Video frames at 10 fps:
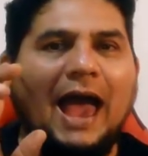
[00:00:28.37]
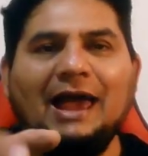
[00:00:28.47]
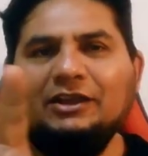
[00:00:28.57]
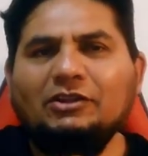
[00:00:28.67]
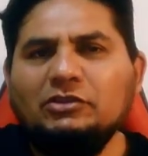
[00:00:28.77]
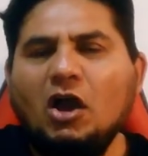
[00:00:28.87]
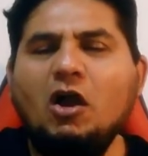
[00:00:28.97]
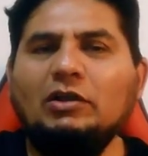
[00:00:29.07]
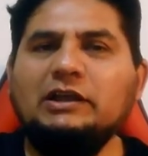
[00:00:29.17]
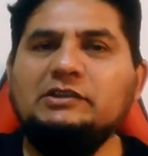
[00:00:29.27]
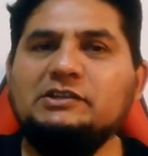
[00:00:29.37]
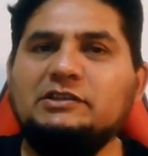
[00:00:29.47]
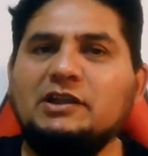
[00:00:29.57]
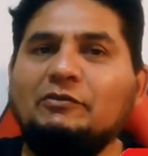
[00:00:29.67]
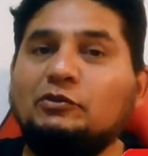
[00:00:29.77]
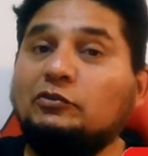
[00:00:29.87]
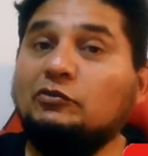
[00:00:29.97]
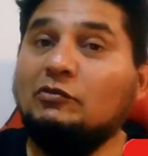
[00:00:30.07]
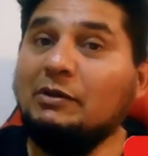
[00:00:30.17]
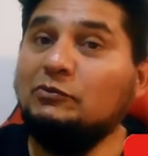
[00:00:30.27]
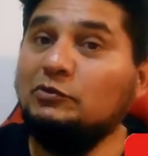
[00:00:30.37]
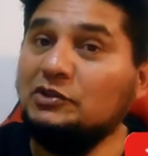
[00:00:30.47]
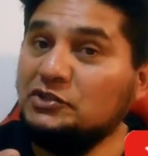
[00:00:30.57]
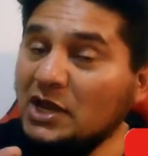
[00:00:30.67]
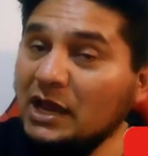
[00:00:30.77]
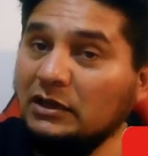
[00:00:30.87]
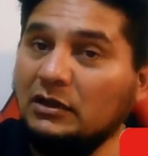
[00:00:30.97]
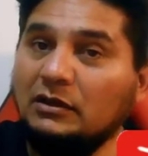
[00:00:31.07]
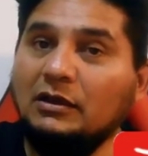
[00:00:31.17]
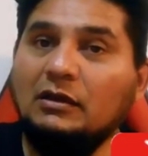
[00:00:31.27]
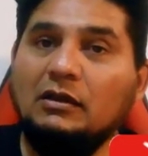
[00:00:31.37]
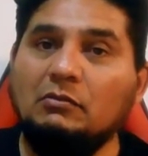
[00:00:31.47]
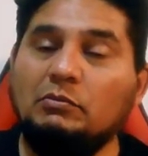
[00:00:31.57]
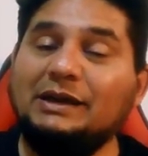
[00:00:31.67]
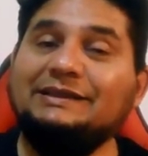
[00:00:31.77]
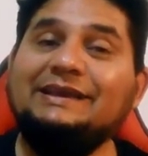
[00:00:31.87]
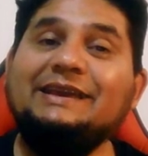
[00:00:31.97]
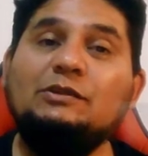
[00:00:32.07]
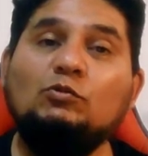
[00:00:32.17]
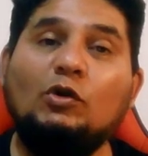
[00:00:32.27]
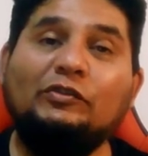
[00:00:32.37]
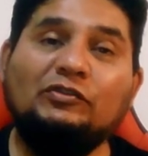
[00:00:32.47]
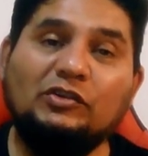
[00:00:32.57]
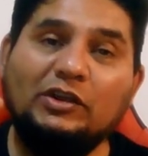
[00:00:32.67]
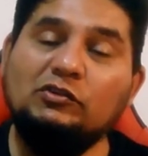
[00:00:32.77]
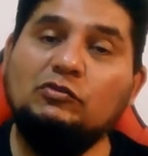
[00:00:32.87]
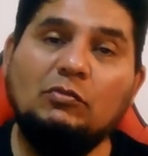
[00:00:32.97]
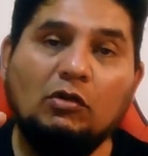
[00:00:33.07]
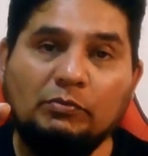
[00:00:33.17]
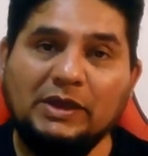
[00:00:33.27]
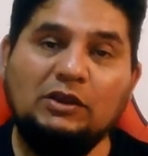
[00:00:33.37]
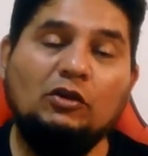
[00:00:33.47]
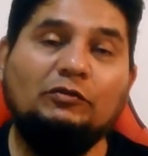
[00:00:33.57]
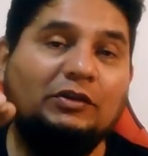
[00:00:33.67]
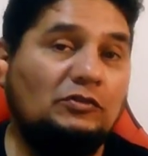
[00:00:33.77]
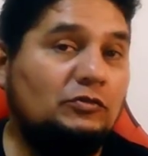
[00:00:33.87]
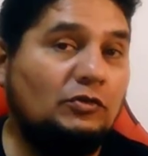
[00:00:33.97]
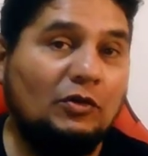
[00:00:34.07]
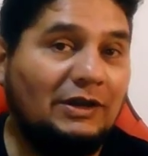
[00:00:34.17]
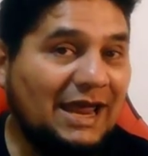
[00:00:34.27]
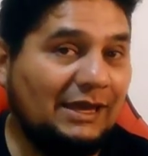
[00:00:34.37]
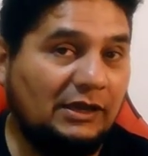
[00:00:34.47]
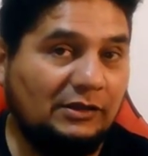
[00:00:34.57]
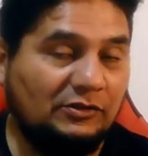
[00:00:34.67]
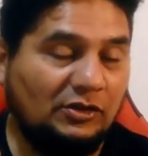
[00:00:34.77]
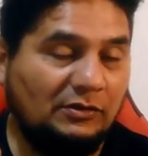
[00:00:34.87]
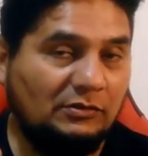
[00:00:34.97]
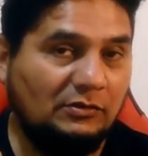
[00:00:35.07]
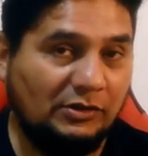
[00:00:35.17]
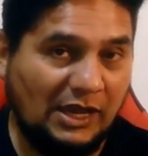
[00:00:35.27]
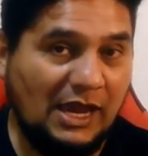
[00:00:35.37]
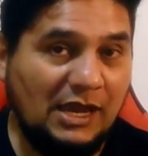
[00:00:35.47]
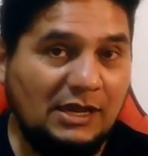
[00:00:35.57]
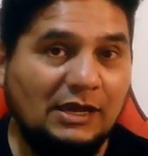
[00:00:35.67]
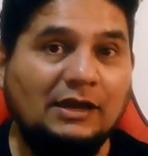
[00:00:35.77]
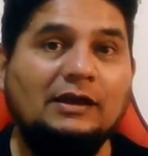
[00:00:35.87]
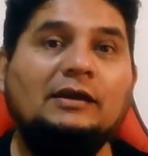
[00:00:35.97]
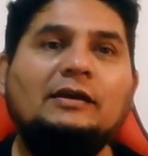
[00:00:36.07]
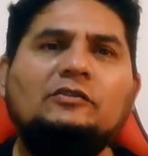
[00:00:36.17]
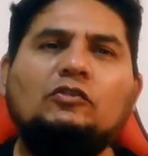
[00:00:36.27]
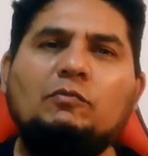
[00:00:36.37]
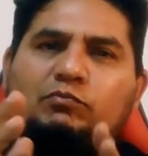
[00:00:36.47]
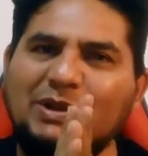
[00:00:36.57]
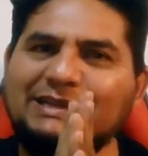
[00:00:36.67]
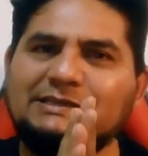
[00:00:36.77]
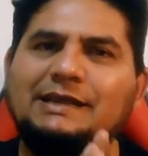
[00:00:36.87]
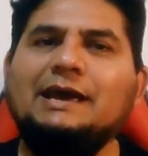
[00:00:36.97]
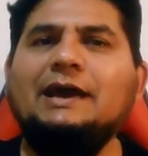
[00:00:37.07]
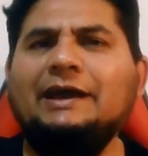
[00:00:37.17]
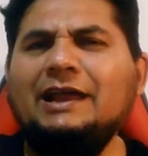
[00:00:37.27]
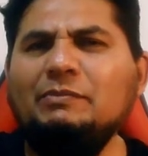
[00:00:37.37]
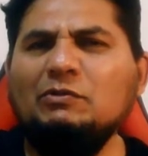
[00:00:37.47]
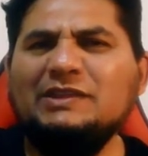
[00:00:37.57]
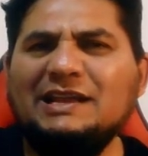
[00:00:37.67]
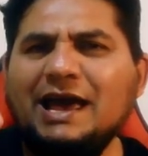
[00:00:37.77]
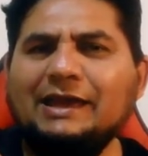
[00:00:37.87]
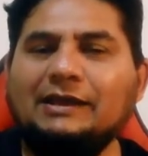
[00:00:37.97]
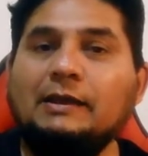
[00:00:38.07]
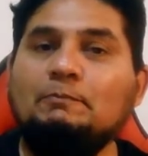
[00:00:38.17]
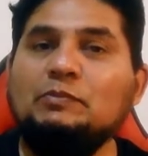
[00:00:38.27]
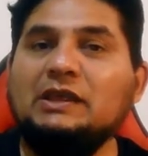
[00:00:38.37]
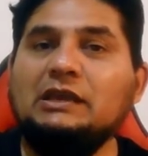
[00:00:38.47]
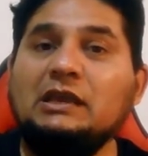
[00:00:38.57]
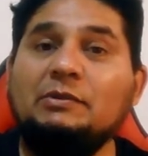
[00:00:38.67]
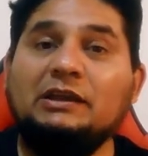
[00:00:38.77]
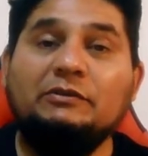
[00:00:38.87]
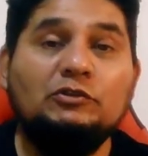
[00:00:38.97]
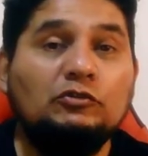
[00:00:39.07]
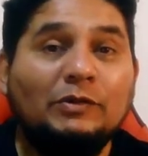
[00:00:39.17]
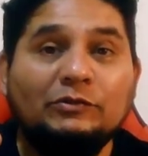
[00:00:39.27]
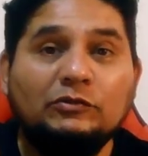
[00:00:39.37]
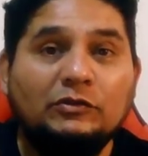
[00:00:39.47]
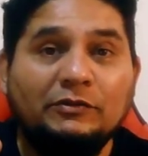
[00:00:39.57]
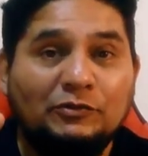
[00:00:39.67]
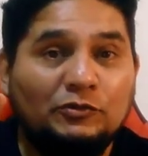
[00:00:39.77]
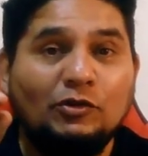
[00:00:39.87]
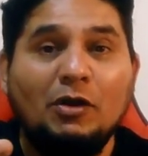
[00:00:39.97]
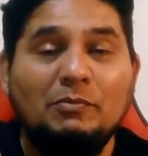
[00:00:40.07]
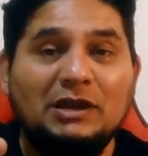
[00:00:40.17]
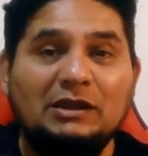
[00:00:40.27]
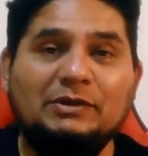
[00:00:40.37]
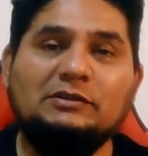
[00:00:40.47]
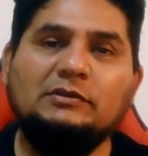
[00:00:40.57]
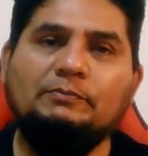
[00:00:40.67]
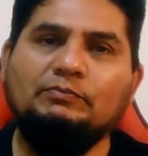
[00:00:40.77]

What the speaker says: And not only is it enough to subscribe to the channel, but it won't suggest you more videos if you don't like it. Okay? So please help me with a like, even if you don't believe it.